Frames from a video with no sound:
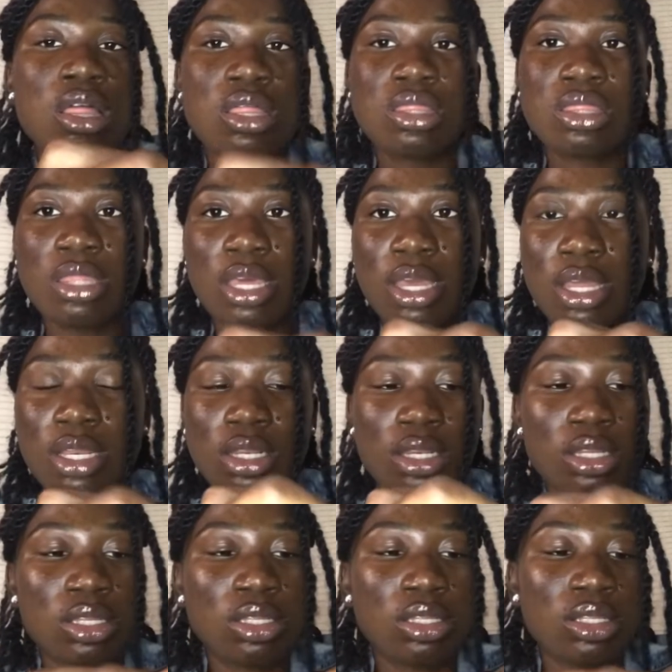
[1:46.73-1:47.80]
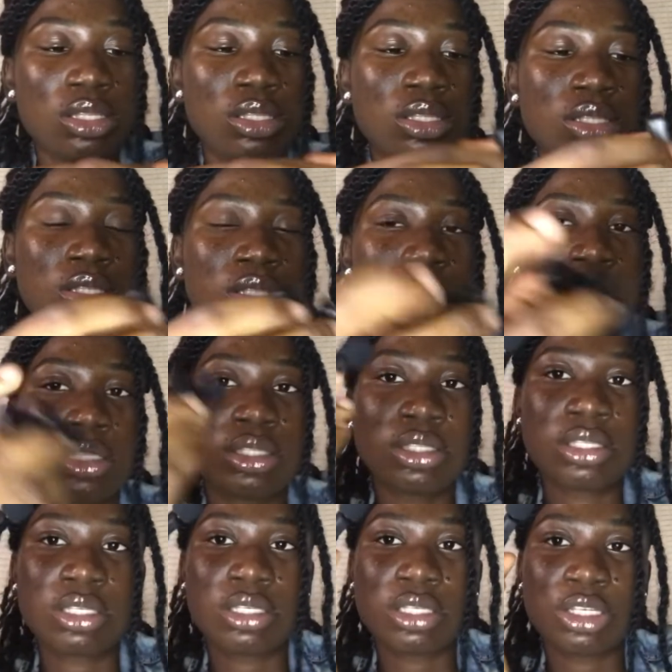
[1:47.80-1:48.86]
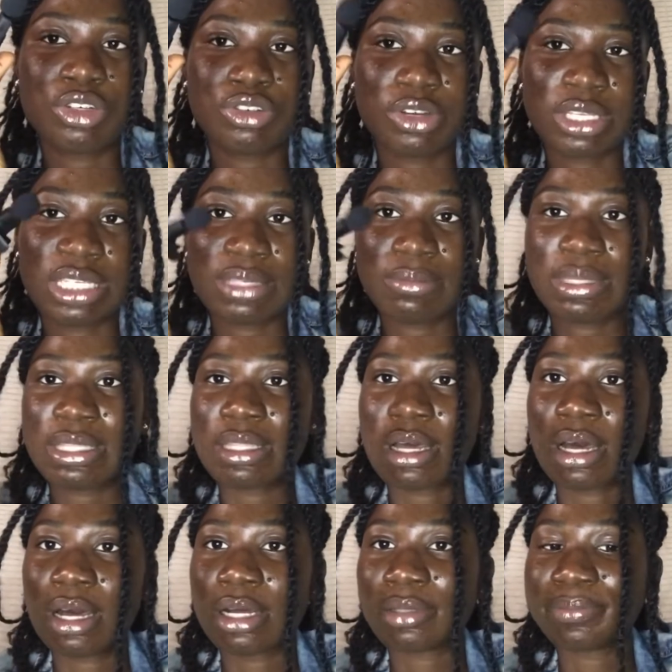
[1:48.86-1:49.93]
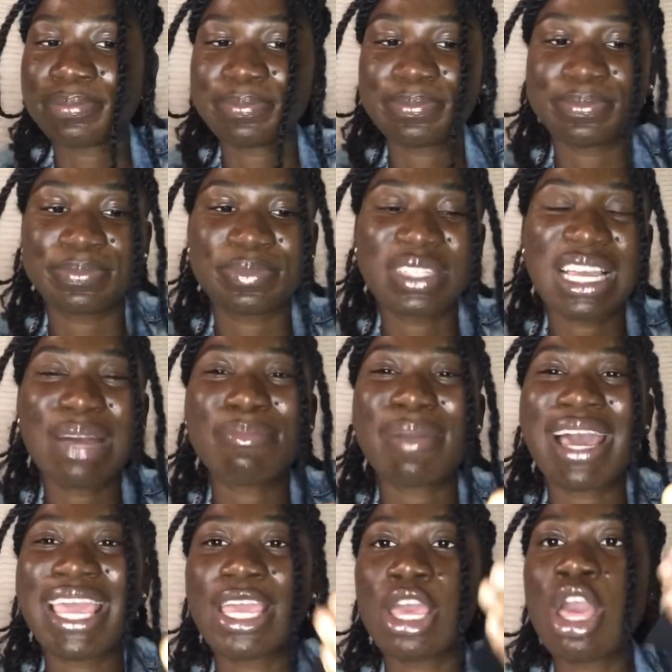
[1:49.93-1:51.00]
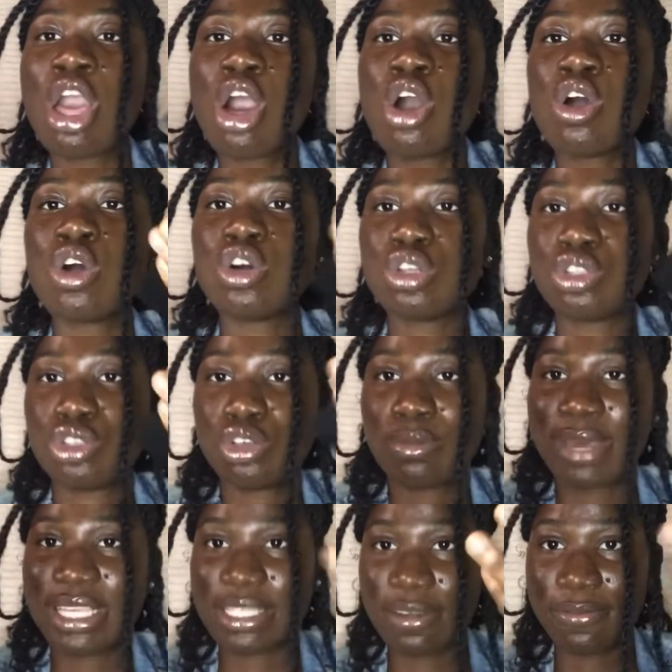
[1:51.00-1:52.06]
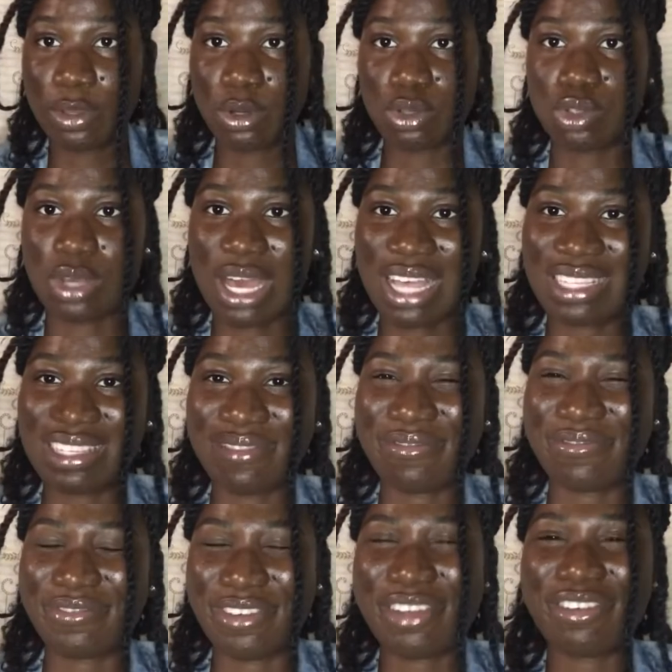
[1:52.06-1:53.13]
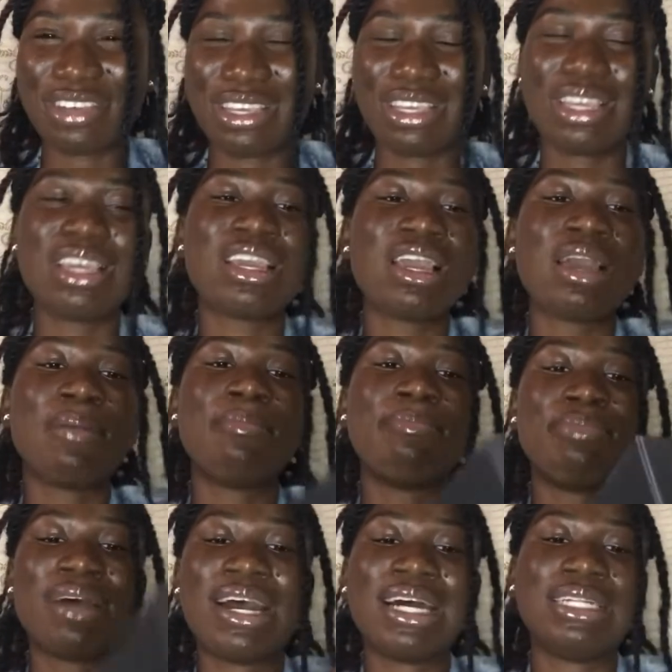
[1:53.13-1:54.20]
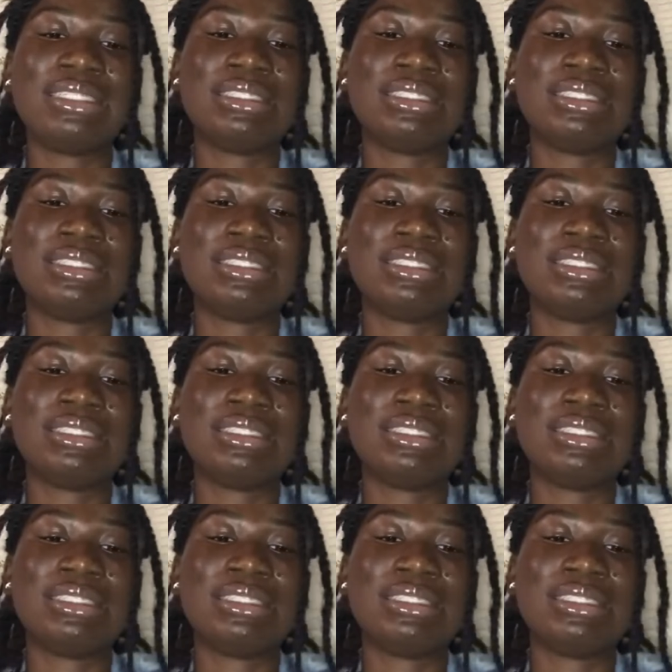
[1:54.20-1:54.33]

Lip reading: Then this is the transmitter. My selfie audio has a very bad,